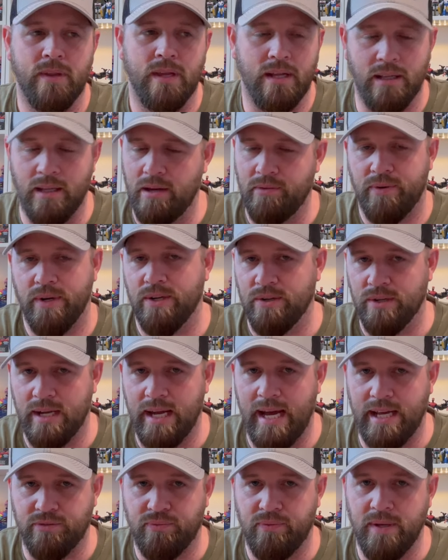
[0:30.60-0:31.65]
Love hearing your
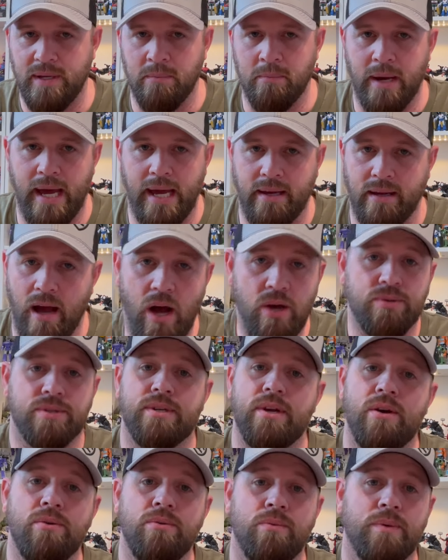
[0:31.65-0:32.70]
guys' feedback.
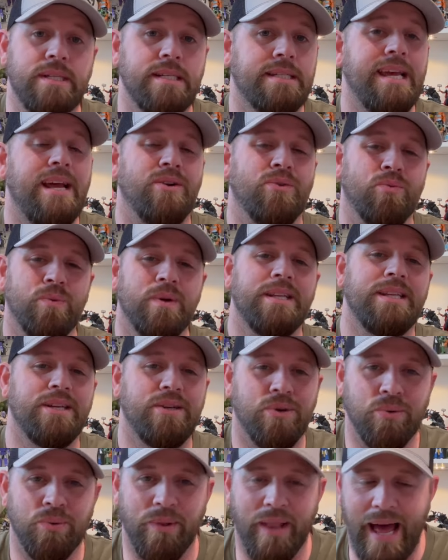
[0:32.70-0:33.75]
Also, we just had a really
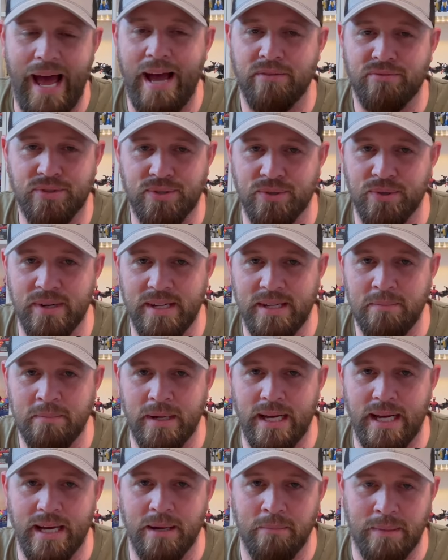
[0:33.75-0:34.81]
cool live stream.
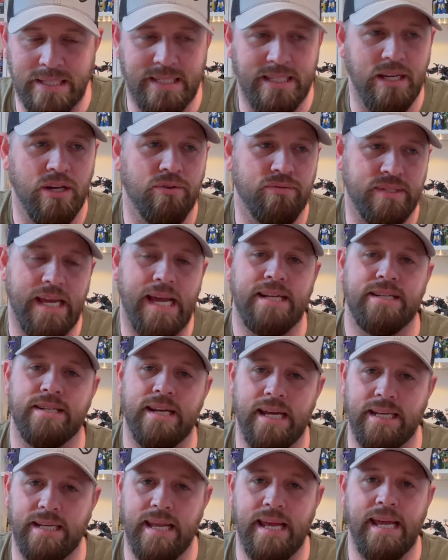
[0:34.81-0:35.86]
Uh, myself, Zach,
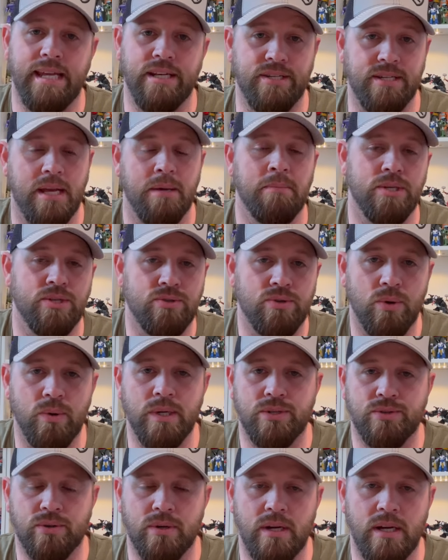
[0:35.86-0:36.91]
Jack, Dan, JB's Toy
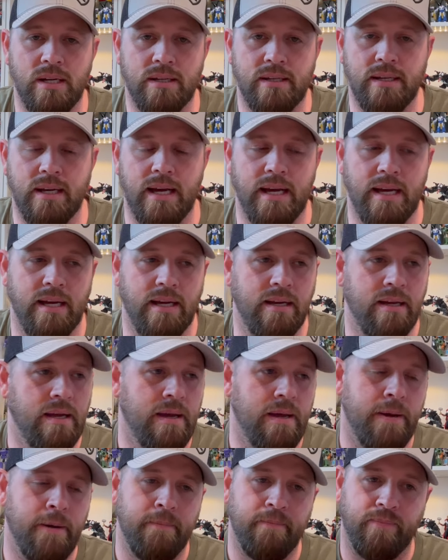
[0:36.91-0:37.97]
Trunk uh,
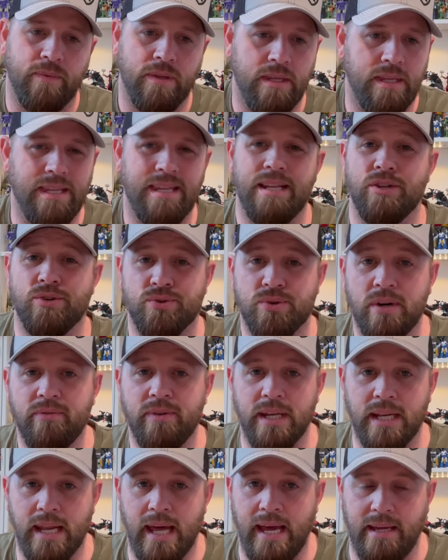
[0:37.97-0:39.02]
did a
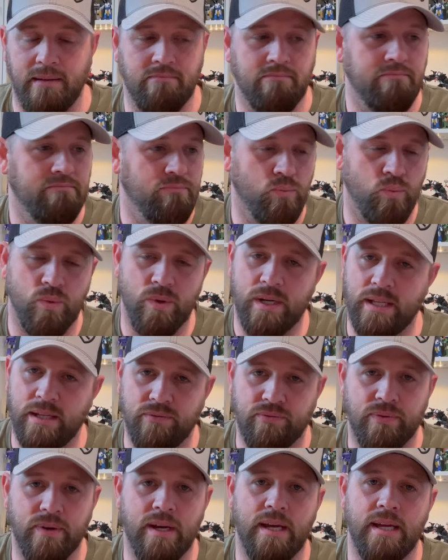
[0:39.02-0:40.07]
trivia night. Really
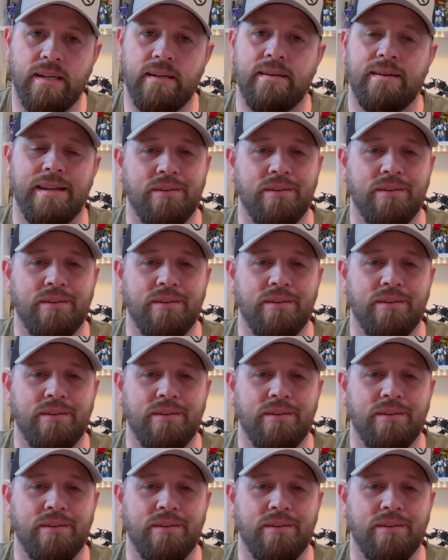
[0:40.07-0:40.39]
fun.